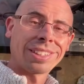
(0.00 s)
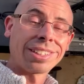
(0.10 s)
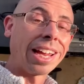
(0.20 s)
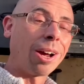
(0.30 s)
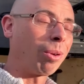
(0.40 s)

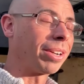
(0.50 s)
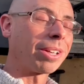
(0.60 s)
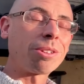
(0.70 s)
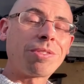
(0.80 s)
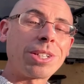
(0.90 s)
Now,
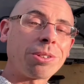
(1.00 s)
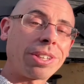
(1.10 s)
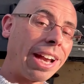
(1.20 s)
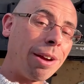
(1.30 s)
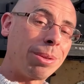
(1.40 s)
another feature
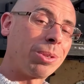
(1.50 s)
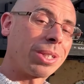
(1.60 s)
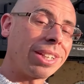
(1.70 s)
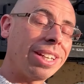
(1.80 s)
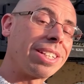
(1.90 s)
that I've been
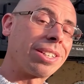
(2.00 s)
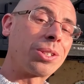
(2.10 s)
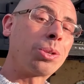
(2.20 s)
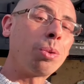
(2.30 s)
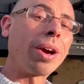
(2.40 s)
using is the
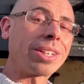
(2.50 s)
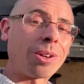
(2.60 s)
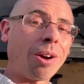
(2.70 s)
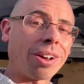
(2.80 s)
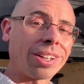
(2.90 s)
two-way
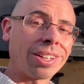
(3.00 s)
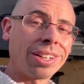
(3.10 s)
talk.